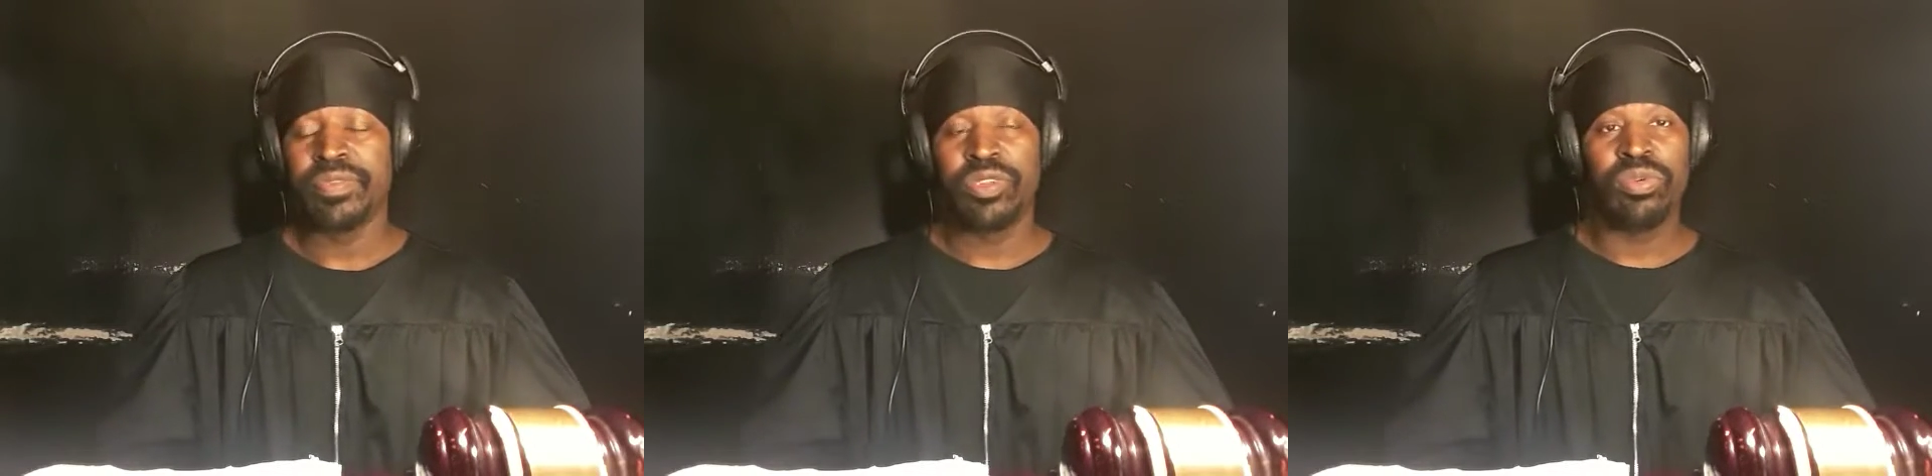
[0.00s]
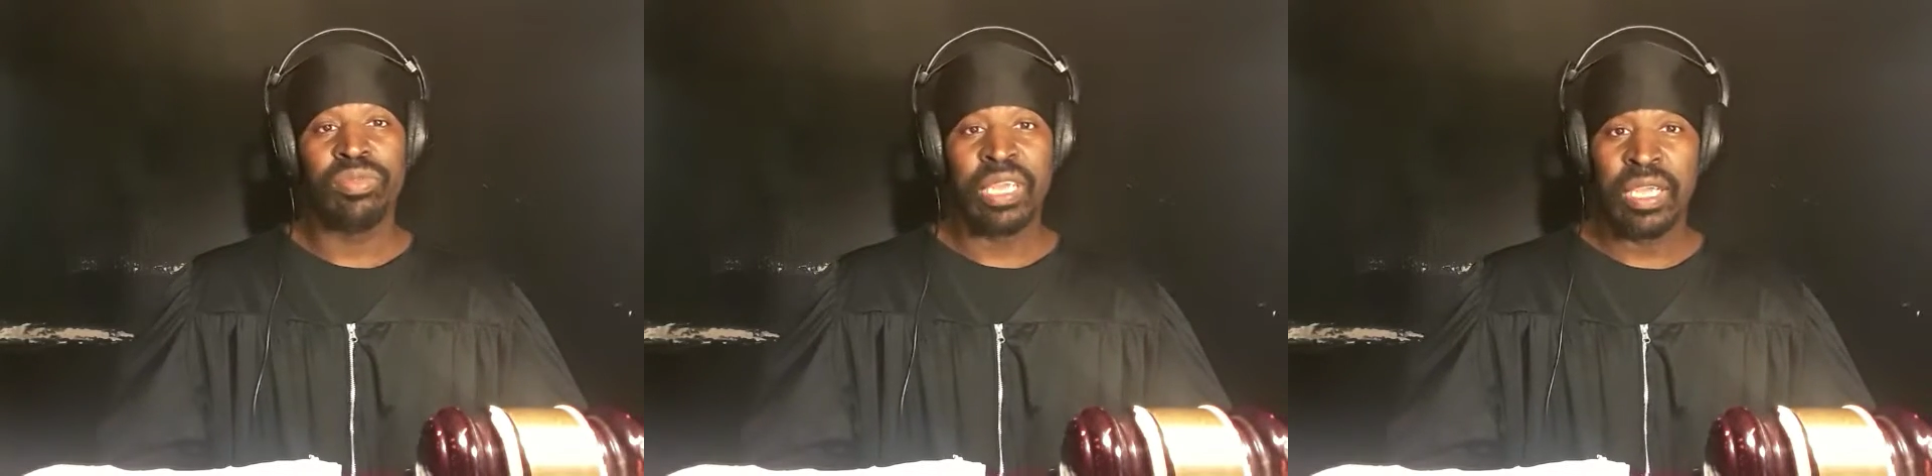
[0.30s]

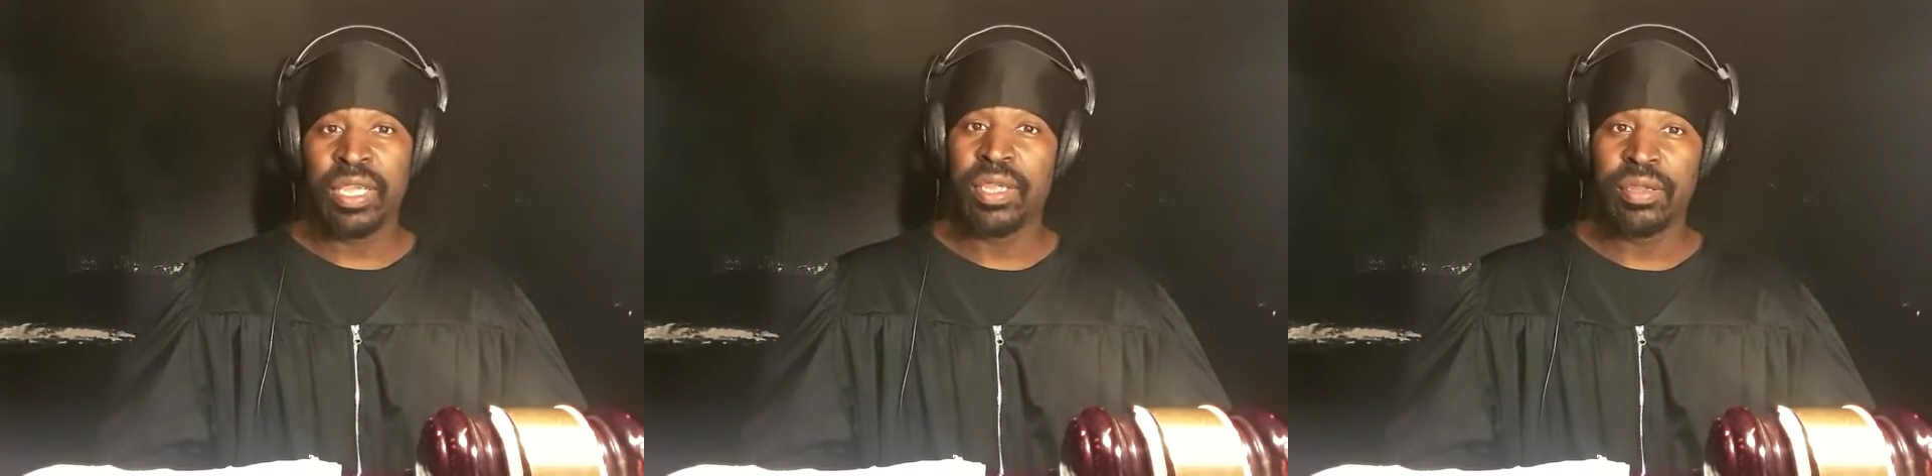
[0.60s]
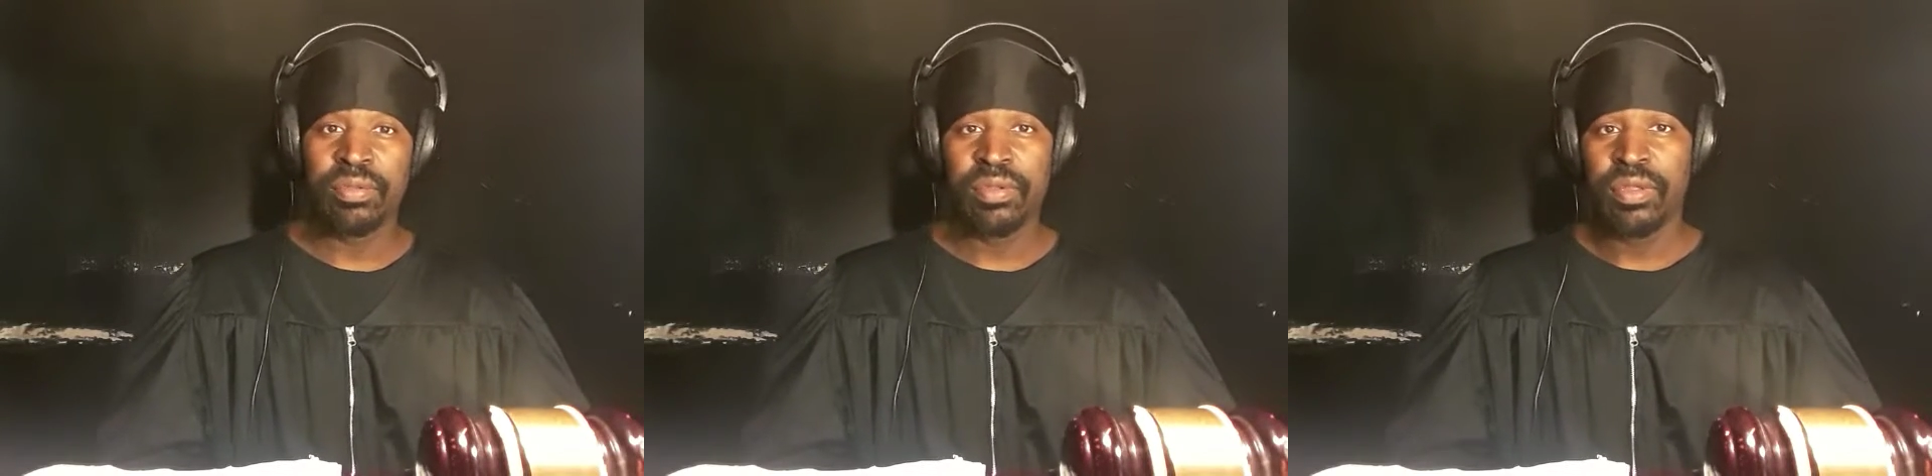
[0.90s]
You dead.
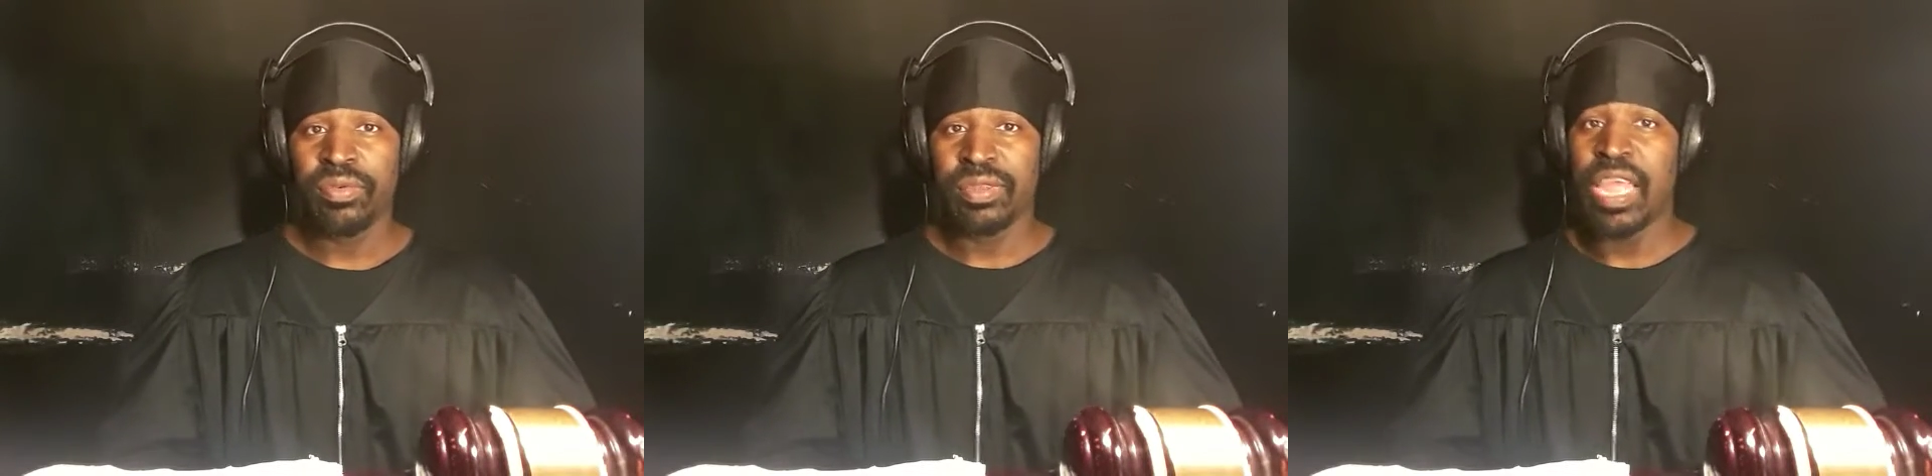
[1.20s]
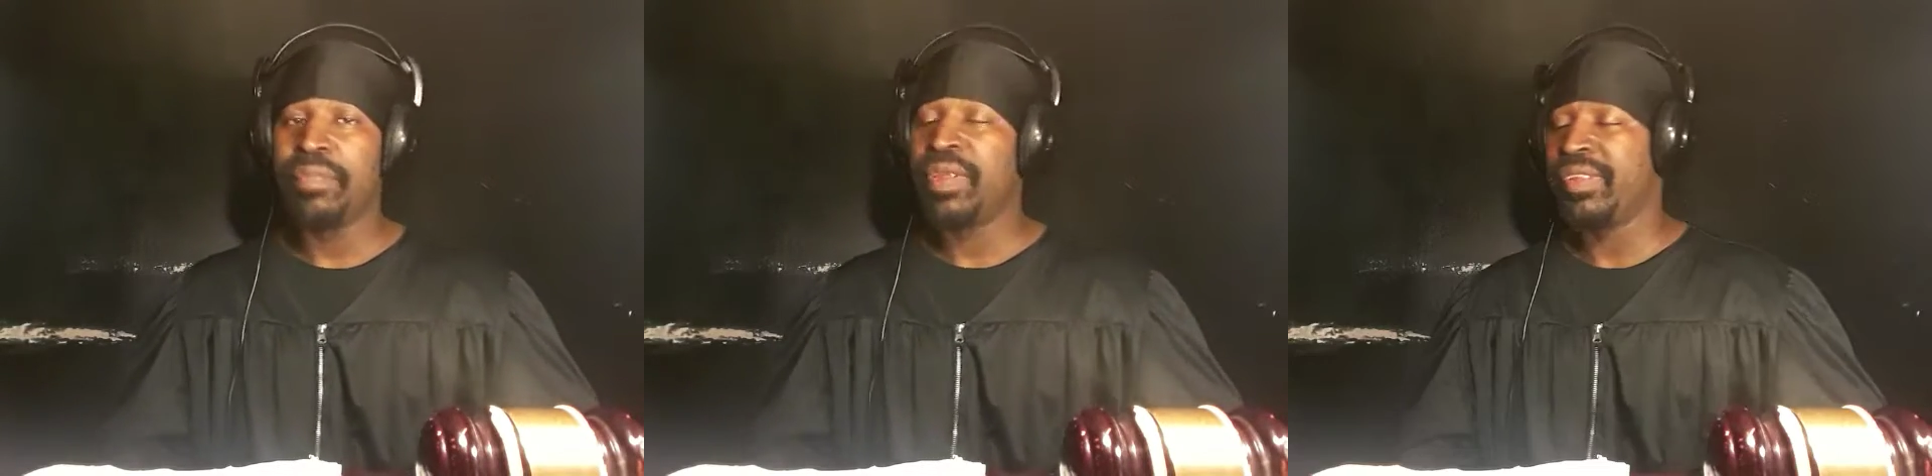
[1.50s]
With
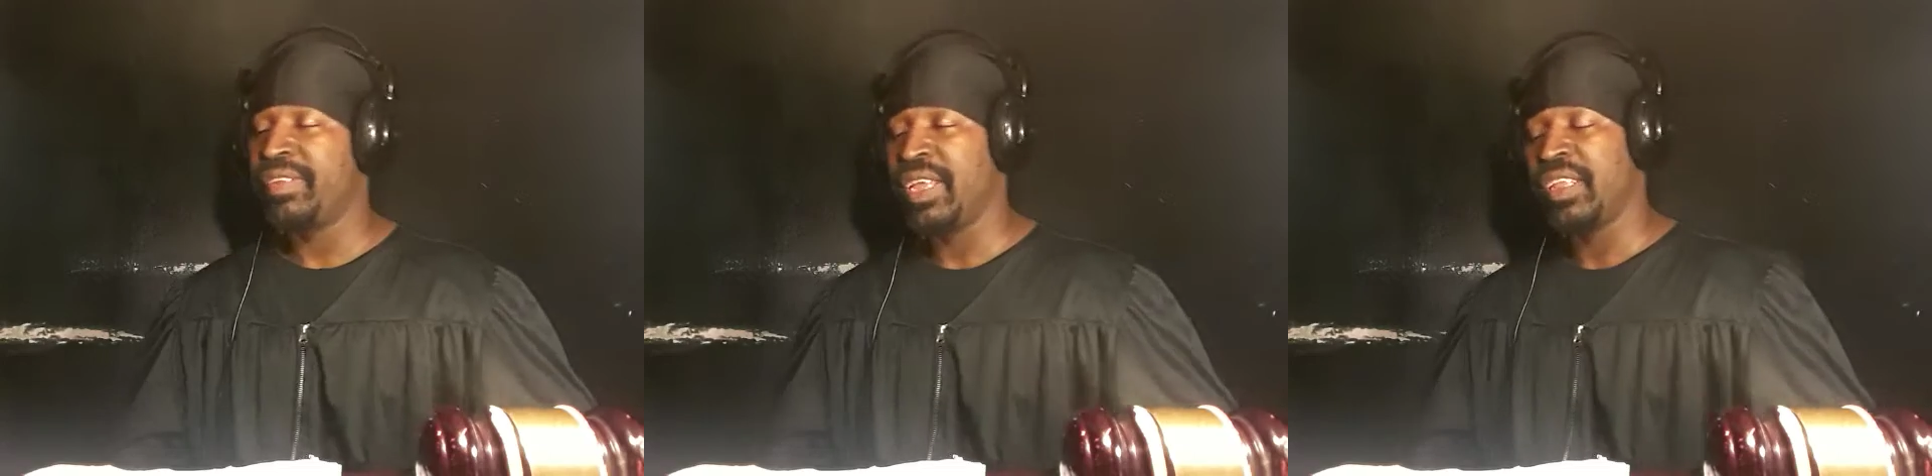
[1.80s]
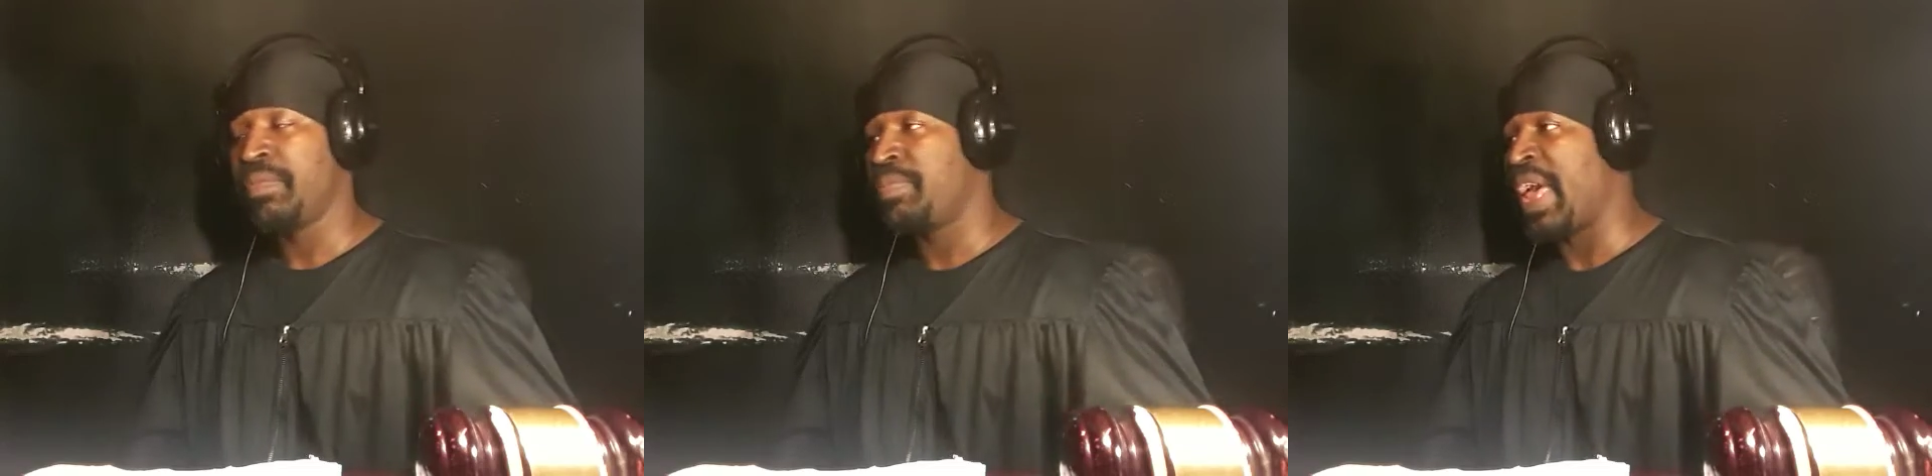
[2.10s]
that being said,
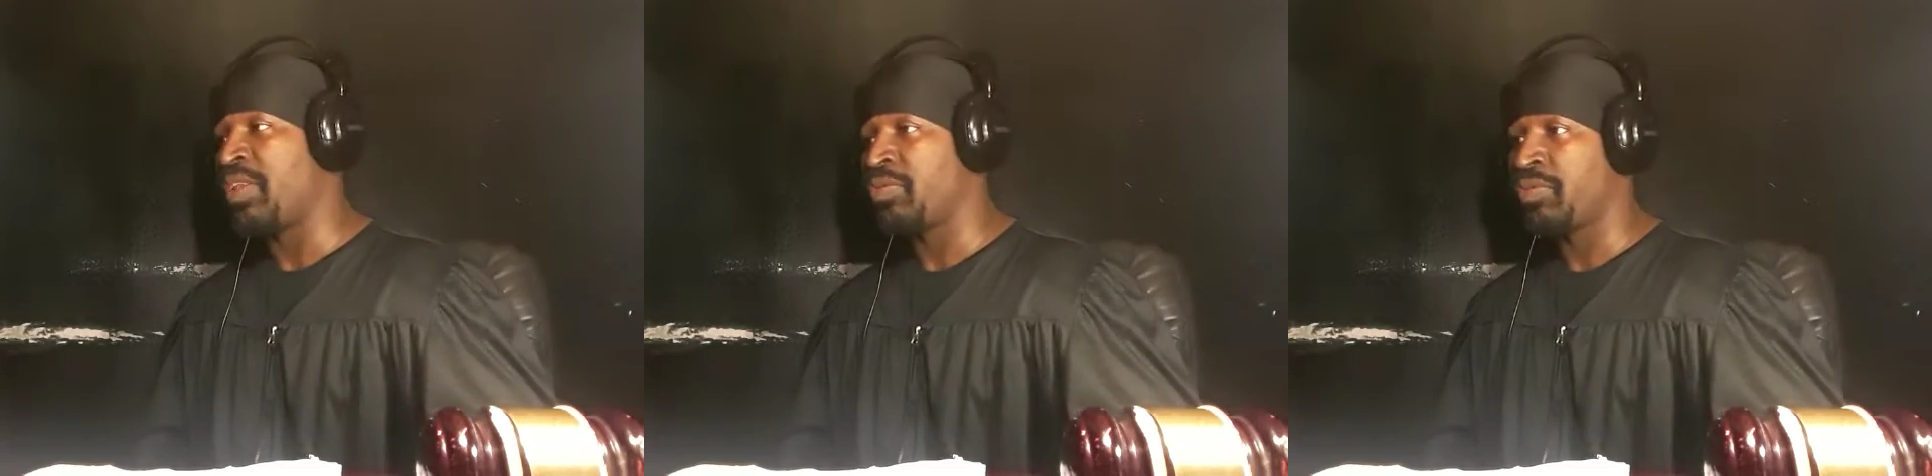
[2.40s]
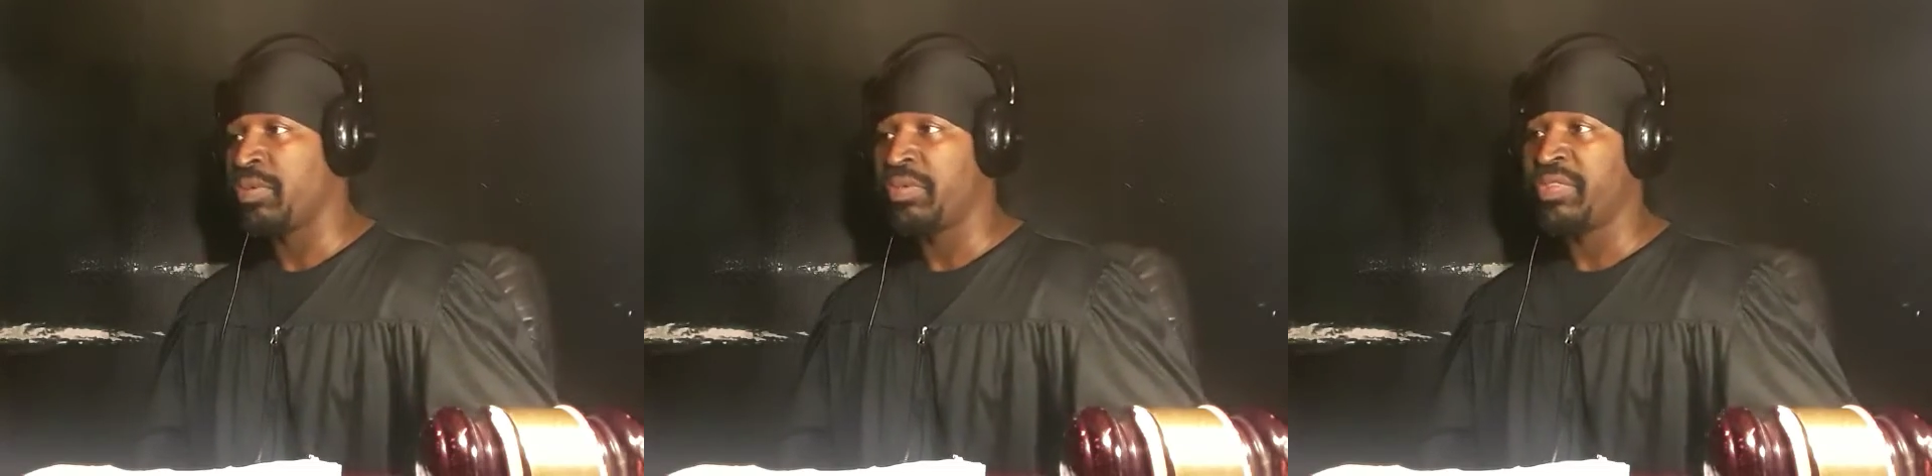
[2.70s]
this is Battle
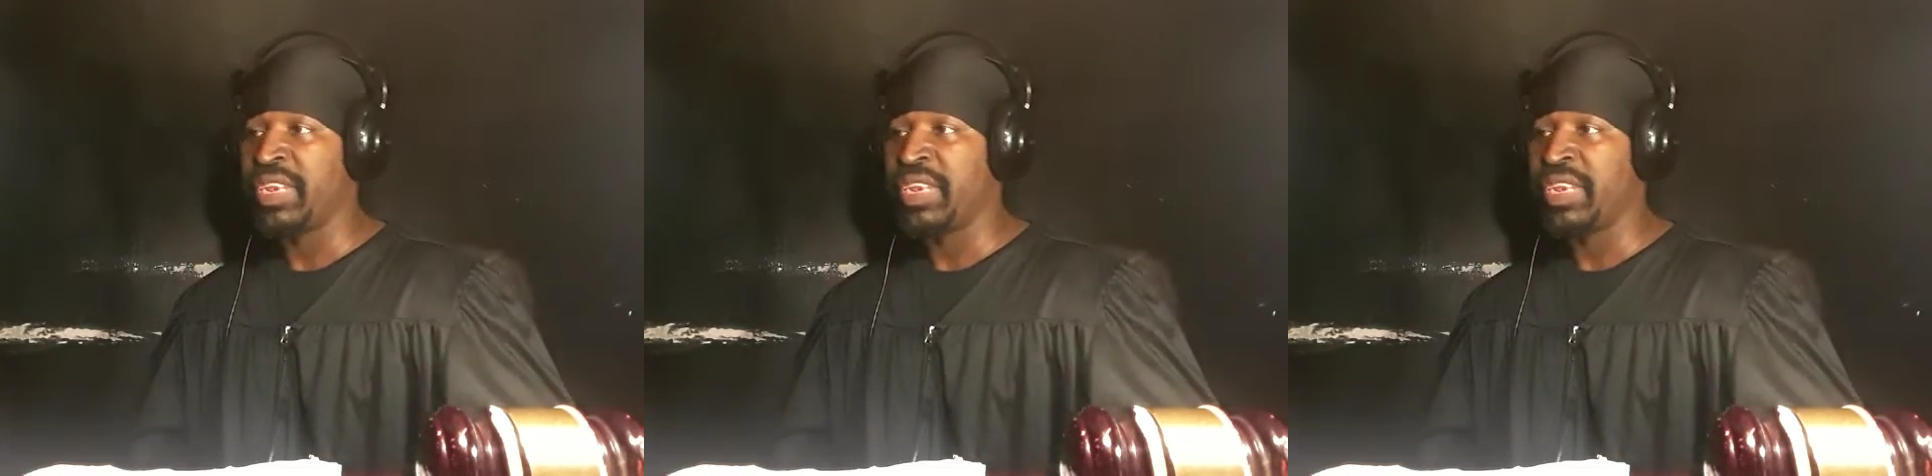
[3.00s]
Truth.